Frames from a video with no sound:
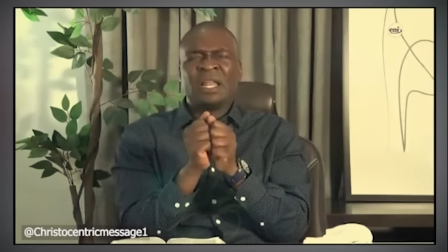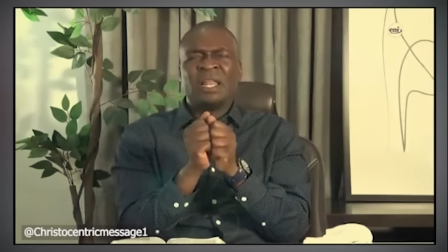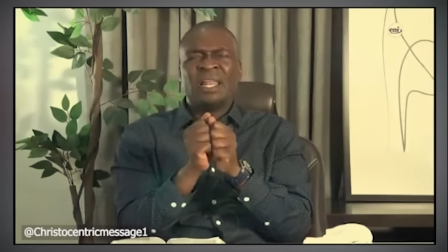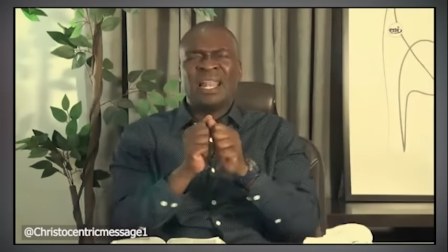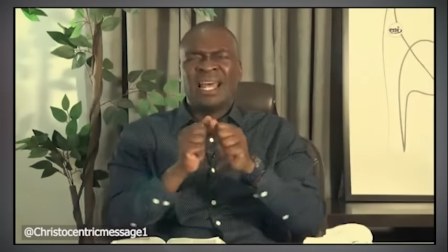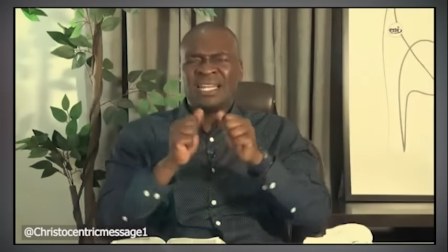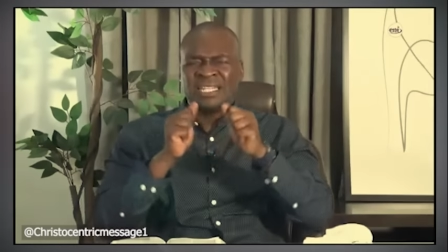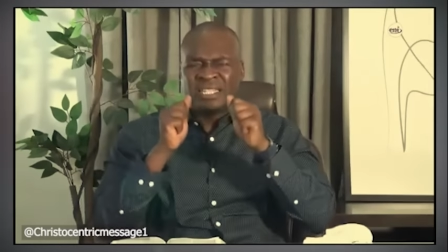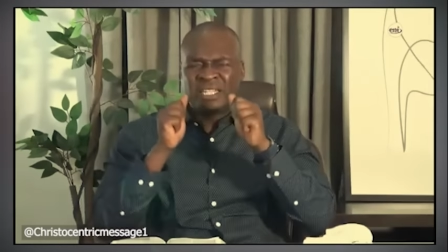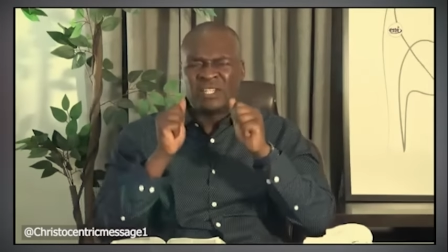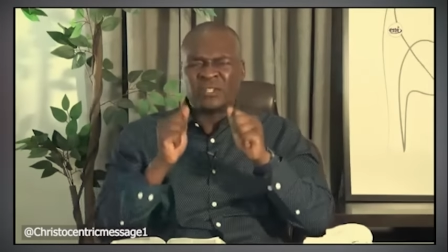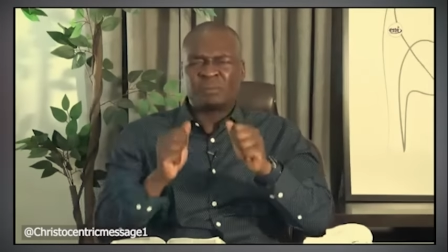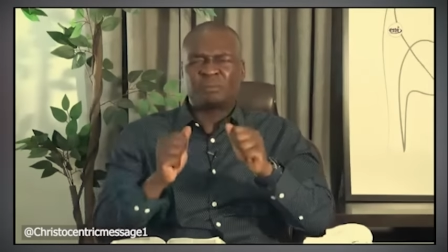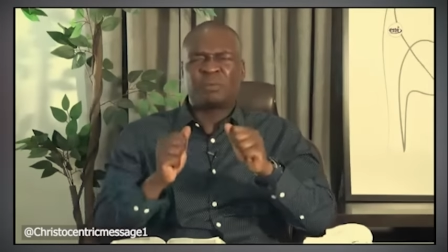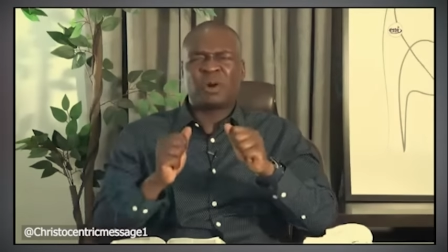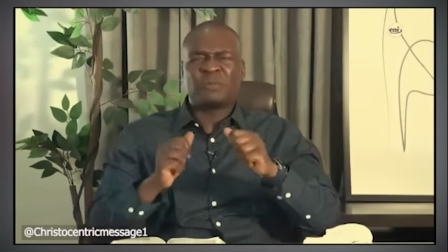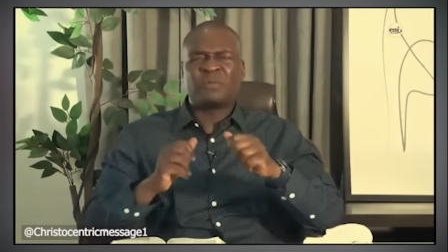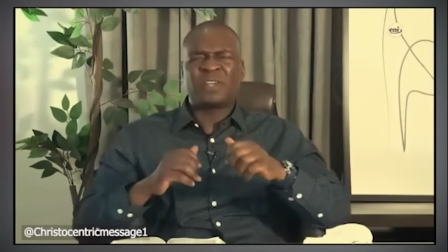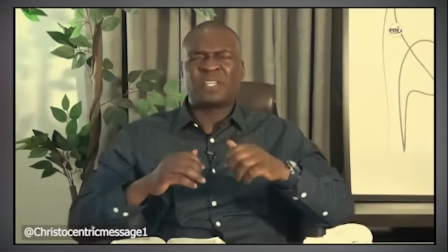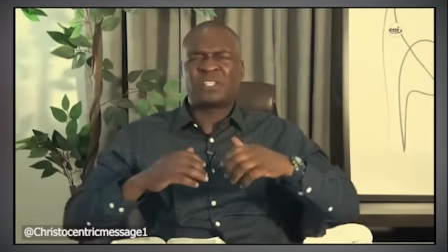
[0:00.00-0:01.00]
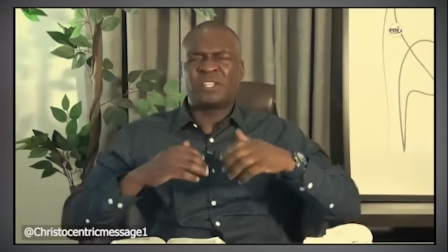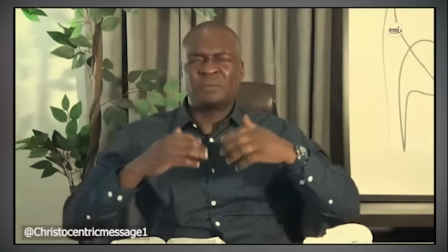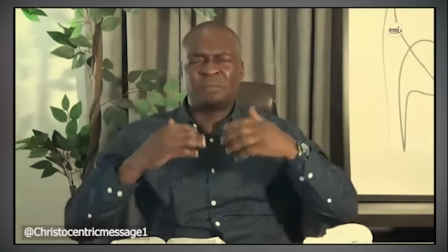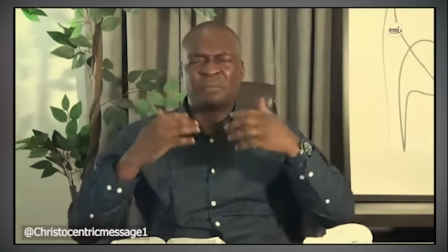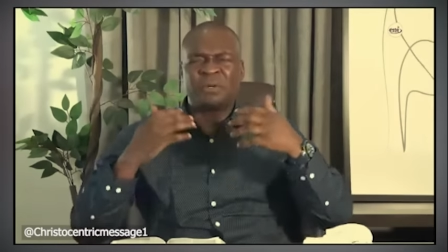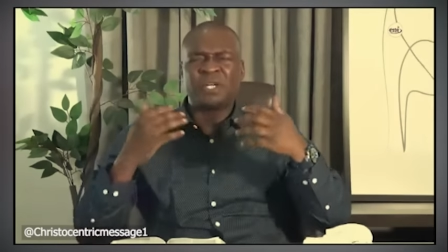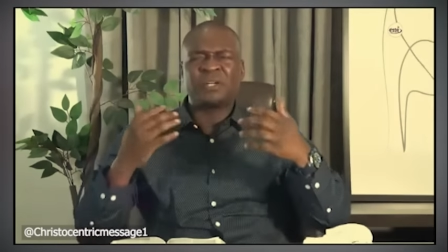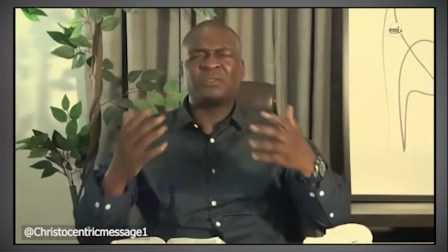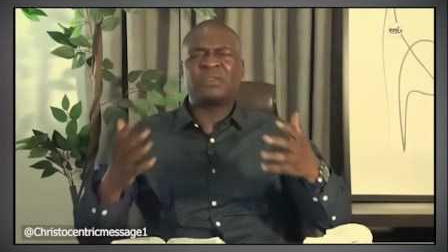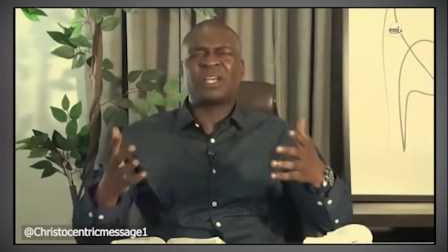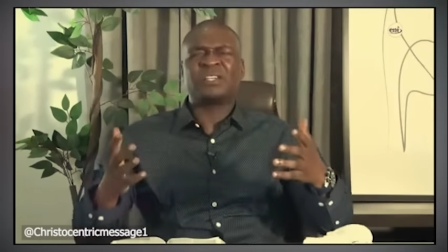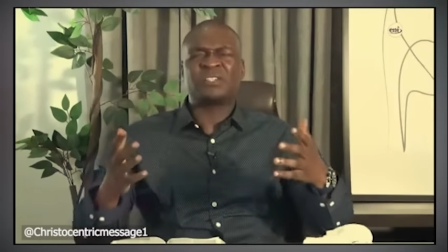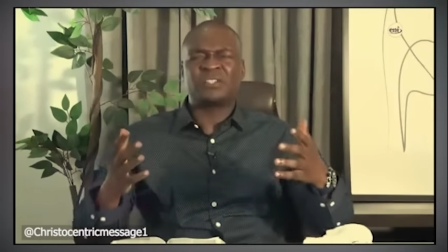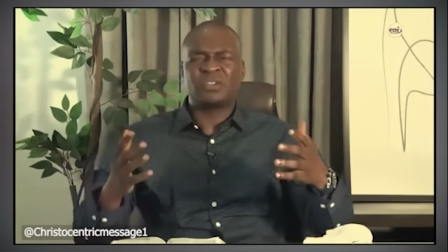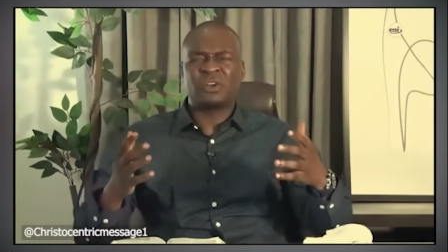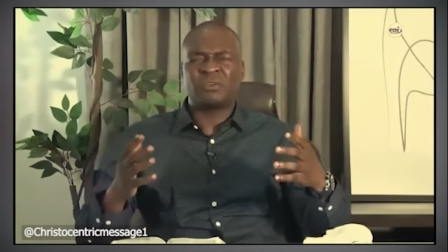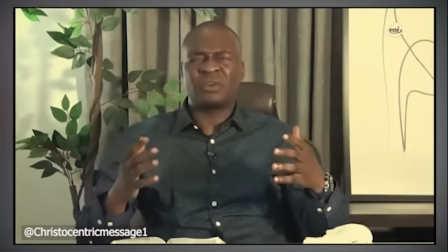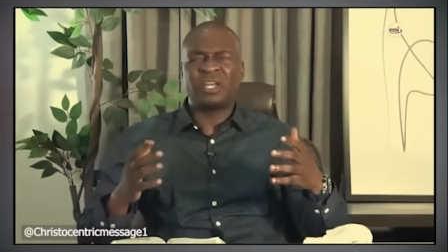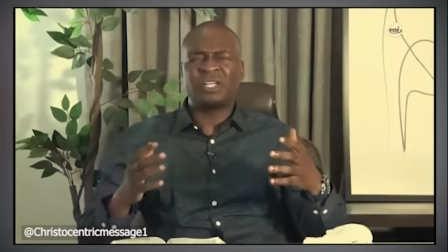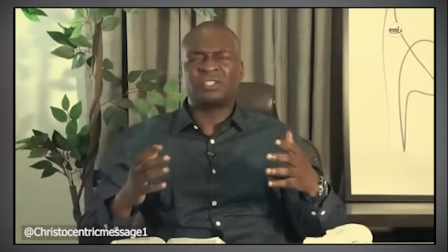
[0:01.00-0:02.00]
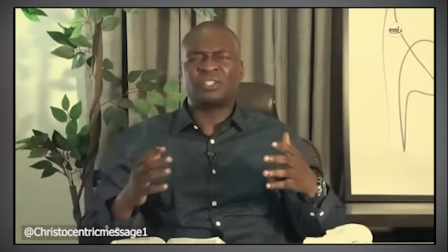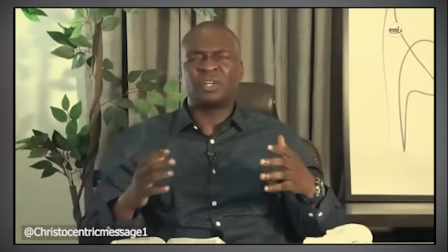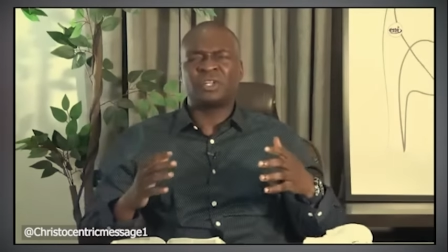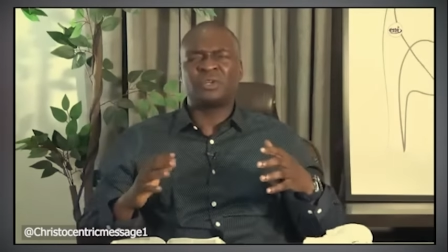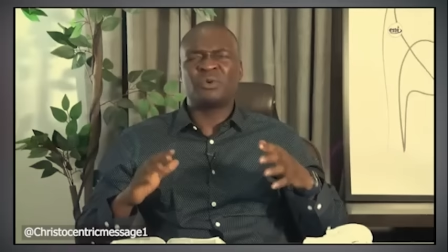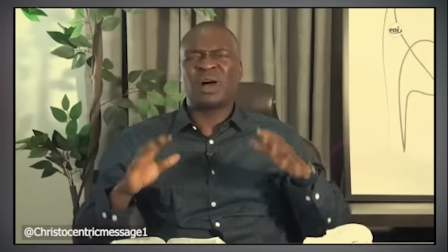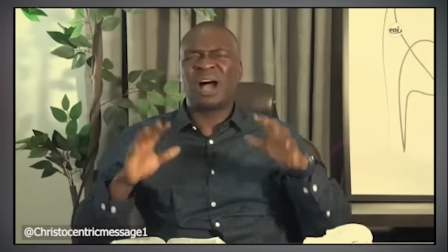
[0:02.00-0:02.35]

Let this prophecy bring restoration.